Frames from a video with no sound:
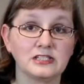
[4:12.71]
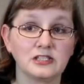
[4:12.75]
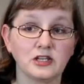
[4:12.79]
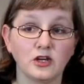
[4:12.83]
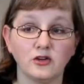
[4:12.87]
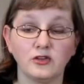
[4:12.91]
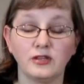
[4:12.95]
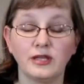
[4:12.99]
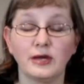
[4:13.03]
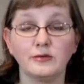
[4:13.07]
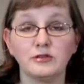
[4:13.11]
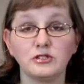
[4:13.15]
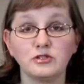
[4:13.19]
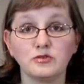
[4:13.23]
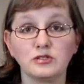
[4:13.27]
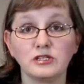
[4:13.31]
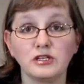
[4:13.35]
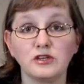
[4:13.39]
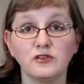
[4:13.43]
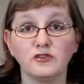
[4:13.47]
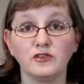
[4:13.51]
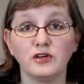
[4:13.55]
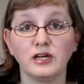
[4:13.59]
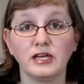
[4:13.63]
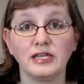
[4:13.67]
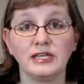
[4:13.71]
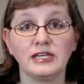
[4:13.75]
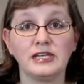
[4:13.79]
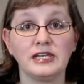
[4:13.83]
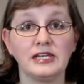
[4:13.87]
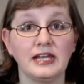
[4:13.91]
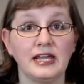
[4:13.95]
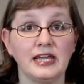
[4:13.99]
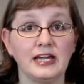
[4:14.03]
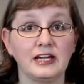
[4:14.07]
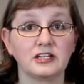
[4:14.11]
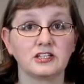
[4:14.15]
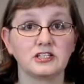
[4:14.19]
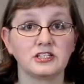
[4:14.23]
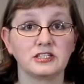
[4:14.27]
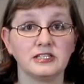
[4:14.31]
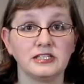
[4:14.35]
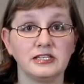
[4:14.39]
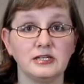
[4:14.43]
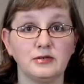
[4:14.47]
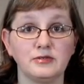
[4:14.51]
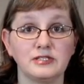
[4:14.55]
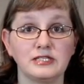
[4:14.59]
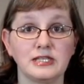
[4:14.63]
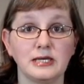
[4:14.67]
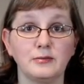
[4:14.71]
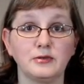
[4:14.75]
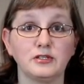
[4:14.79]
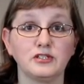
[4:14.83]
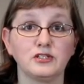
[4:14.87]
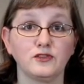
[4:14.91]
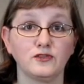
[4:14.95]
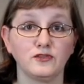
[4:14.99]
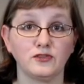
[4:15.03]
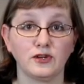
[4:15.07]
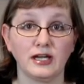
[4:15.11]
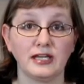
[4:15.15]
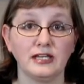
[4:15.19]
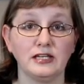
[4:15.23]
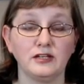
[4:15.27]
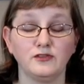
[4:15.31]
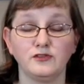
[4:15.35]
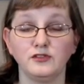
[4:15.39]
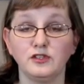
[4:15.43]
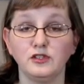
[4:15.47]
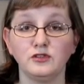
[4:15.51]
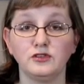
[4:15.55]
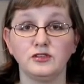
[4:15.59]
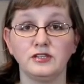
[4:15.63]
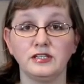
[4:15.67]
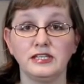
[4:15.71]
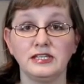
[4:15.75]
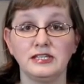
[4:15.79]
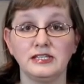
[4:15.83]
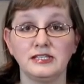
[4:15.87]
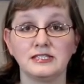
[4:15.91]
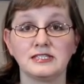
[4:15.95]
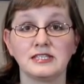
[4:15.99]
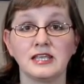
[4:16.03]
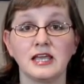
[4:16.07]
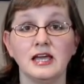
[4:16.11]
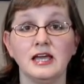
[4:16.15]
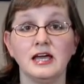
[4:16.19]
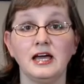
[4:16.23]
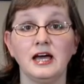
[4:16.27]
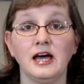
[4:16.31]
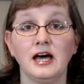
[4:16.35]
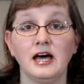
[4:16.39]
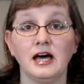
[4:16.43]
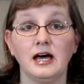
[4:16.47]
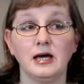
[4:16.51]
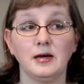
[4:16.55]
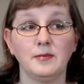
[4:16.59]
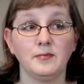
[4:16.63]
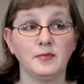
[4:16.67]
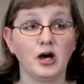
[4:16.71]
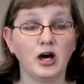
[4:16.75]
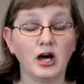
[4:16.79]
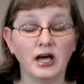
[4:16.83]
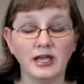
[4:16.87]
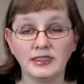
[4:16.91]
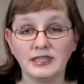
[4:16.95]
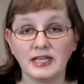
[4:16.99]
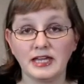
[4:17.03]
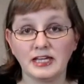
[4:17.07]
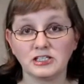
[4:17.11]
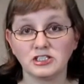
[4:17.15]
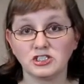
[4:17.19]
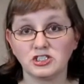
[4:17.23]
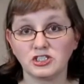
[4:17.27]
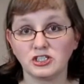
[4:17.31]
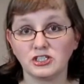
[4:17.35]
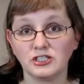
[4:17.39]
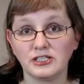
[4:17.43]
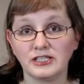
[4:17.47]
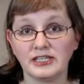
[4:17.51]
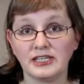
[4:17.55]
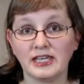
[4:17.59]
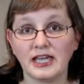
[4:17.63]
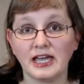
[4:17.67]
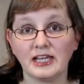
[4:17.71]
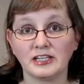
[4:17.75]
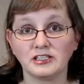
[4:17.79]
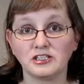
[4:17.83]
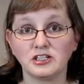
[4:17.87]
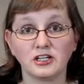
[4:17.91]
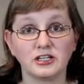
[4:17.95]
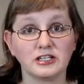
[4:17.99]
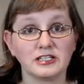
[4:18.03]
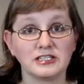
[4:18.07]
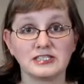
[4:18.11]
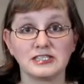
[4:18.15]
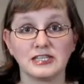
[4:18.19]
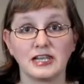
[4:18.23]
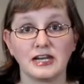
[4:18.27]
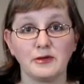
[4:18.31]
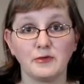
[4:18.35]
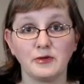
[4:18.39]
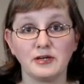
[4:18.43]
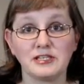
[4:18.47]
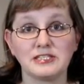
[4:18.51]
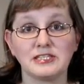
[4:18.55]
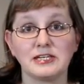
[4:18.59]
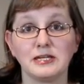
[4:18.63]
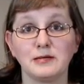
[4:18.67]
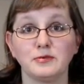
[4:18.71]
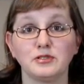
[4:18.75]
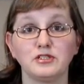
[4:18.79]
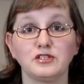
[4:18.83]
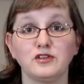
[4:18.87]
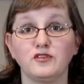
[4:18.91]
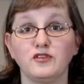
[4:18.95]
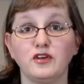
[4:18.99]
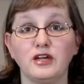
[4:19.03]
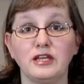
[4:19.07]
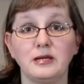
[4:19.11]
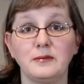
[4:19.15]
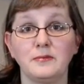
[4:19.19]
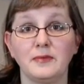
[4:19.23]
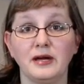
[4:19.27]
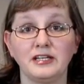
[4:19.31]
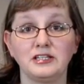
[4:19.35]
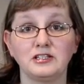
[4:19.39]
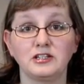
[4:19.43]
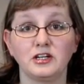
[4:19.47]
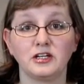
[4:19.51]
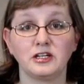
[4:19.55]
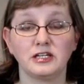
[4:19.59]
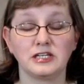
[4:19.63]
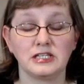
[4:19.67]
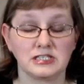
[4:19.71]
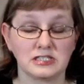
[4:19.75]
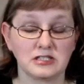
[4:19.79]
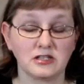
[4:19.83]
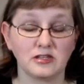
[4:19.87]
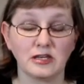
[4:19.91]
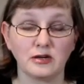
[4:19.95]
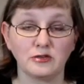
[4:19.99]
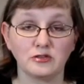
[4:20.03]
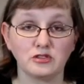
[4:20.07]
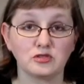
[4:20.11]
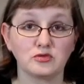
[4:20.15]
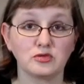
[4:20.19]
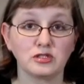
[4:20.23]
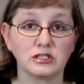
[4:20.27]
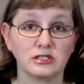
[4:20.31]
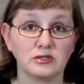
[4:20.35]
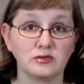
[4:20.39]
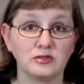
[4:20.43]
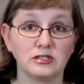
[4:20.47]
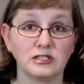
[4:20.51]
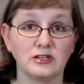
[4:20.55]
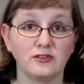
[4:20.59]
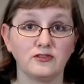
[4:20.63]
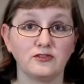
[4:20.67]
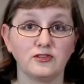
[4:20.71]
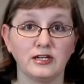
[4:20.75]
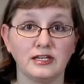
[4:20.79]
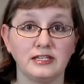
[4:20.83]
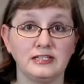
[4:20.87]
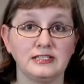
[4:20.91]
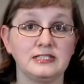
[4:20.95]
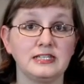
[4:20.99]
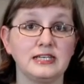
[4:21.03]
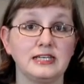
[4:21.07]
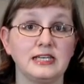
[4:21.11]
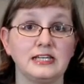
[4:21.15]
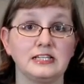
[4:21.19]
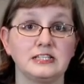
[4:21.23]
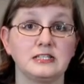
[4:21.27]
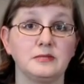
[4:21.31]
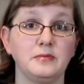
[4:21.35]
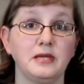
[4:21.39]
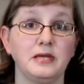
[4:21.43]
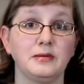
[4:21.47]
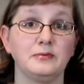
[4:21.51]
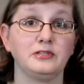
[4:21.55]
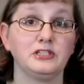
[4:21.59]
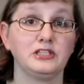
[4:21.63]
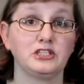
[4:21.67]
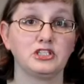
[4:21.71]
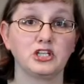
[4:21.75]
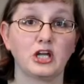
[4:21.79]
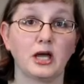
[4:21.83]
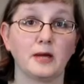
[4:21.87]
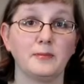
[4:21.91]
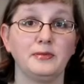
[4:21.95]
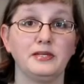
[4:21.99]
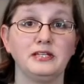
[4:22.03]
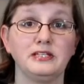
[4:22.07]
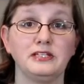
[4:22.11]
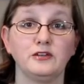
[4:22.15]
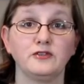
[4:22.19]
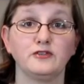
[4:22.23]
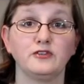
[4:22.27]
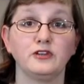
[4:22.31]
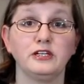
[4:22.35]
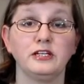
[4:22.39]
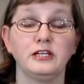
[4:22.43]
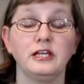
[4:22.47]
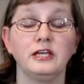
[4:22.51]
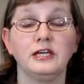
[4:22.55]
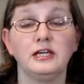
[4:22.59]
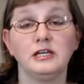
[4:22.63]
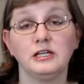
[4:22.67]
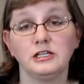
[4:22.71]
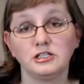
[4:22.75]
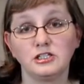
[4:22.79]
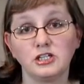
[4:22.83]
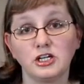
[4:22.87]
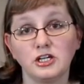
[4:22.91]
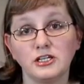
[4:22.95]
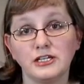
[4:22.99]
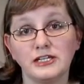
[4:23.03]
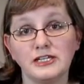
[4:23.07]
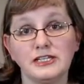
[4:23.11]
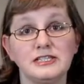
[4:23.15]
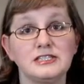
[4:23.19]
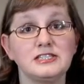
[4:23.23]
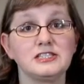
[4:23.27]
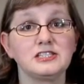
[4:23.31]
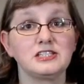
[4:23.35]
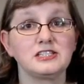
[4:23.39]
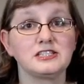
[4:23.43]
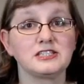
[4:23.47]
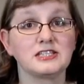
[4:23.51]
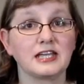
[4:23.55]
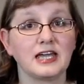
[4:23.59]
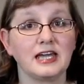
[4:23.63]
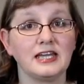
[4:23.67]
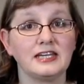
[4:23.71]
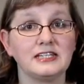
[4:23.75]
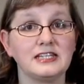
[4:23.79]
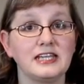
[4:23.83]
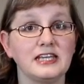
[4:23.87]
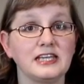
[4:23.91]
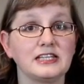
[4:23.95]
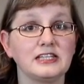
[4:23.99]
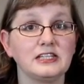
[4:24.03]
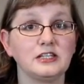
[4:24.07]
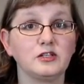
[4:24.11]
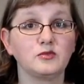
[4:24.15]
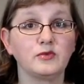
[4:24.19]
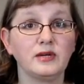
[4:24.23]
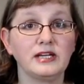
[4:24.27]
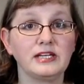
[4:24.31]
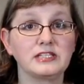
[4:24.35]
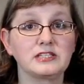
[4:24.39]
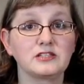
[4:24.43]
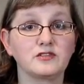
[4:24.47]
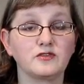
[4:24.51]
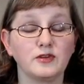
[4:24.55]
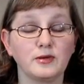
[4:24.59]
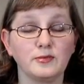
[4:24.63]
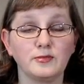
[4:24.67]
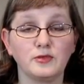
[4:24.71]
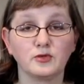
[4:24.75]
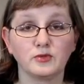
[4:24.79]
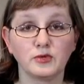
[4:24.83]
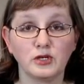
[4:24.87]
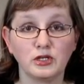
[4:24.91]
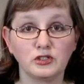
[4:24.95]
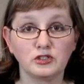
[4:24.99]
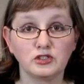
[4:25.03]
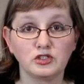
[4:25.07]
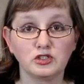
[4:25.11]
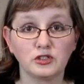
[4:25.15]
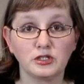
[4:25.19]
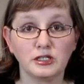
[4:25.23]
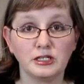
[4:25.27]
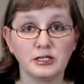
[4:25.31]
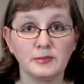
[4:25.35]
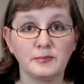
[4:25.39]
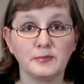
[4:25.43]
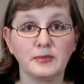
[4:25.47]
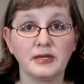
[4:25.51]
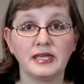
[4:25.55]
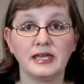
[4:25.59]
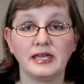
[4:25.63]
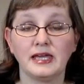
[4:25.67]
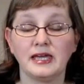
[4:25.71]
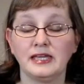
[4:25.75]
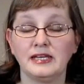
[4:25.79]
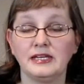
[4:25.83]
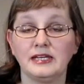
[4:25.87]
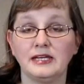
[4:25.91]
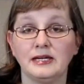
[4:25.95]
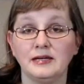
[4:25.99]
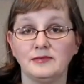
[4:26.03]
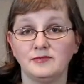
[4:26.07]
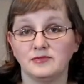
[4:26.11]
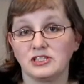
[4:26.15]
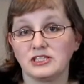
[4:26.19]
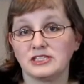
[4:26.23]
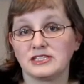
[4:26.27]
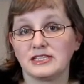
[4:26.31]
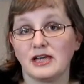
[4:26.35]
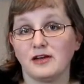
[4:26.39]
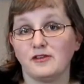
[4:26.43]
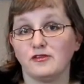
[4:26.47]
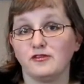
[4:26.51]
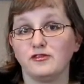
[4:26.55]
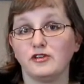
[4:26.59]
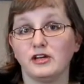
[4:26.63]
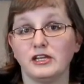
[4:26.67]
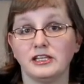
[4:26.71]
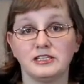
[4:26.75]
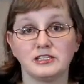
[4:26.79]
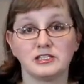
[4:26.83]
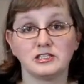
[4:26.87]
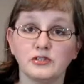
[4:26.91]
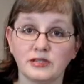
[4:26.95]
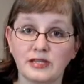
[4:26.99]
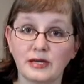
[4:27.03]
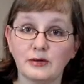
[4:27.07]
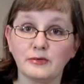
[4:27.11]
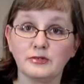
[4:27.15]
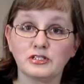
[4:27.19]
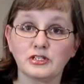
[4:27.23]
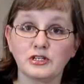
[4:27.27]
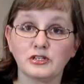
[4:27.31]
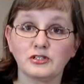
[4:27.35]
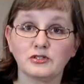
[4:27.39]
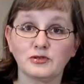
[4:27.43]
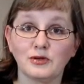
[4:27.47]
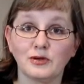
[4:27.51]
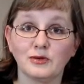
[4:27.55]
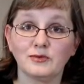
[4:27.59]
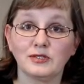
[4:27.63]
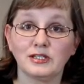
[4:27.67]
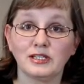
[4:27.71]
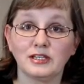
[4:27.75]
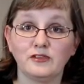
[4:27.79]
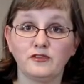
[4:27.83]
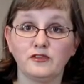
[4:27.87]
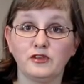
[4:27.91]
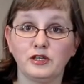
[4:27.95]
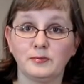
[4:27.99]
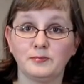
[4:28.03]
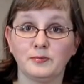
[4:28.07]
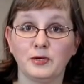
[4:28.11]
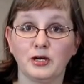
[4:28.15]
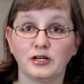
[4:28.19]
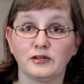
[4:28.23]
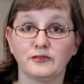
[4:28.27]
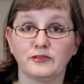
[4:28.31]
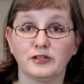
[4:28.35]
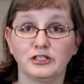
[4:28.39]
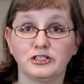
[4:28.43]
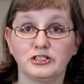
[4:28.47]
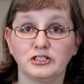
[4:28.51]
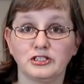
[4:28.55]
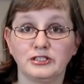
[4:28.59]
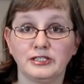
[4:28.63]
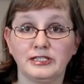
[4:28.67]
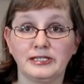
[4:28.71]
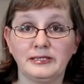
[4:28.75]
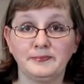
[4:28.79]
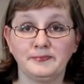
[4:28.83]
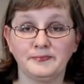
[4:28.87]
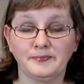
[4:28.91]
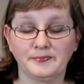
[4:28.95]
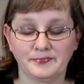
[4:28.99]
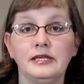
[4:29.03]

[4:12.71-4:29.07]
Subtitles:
So that was really fun, and I actually was able to find a few things on that journey at Targets that I wasn't able to find at my Target. So that was really, really fun to get to be able to shop at different Targets, just to kind of take a little rest from the road trip and just have fun. So that was also a really fun part of our journey.